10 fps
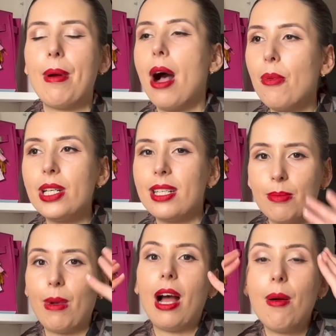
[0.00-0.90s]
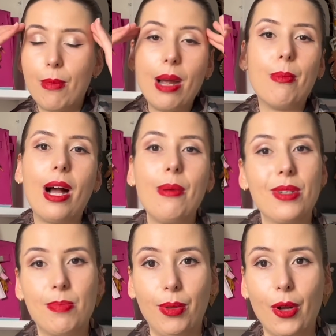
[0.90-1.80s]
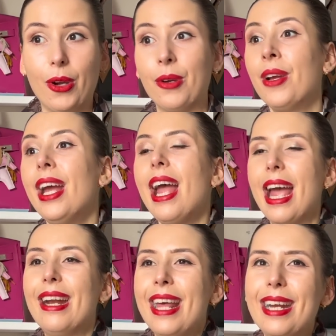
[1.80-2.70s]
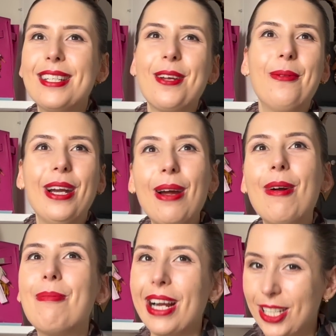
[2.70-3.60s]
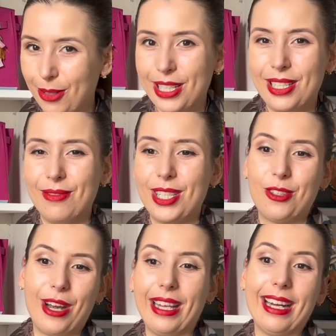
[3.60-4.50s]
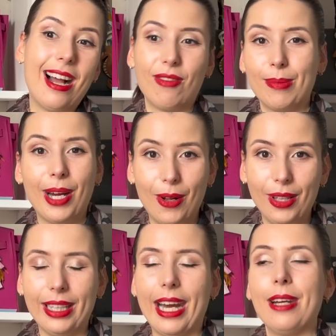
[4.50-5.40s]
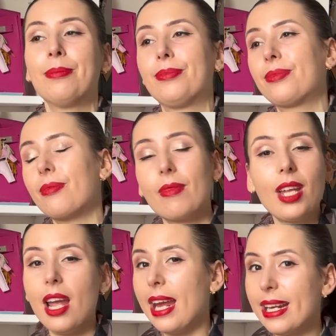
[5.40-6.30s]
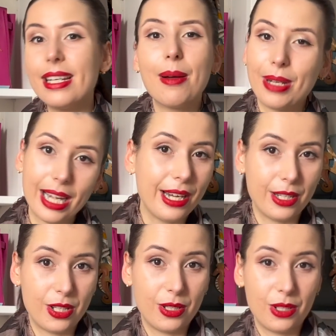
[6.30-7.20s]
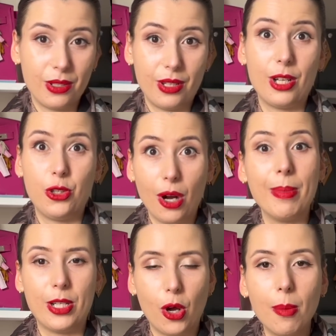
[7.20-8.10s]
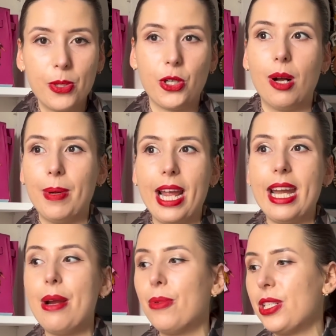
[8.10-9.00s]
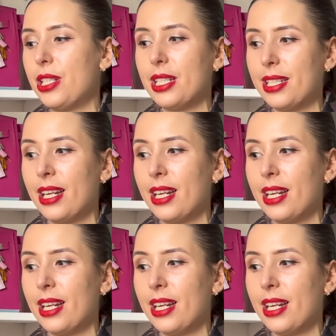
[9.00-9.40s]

I was just, my mind was blown. And then so when I went back to Australia after my holiday, I ended up getting a job at Topshop, and it was just